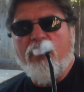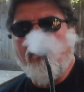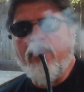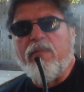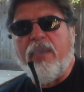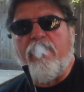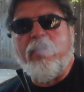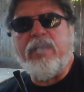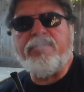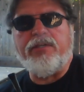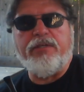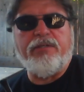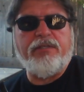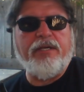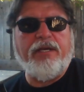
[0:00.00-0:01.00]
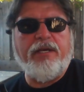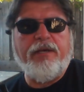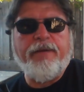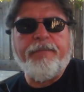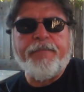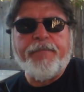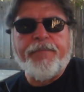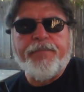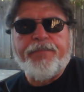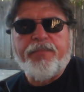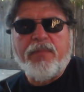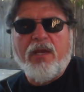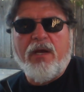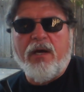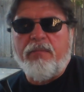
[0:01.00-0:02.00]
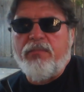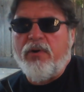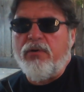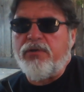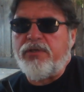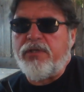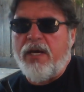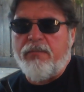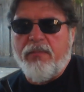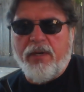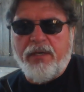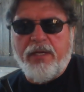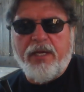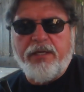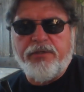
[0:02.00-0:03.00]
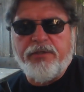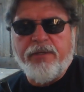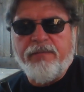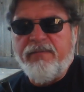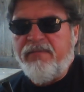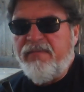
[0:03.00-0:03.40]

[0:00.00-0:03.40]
For my residency uh, post on Mondays.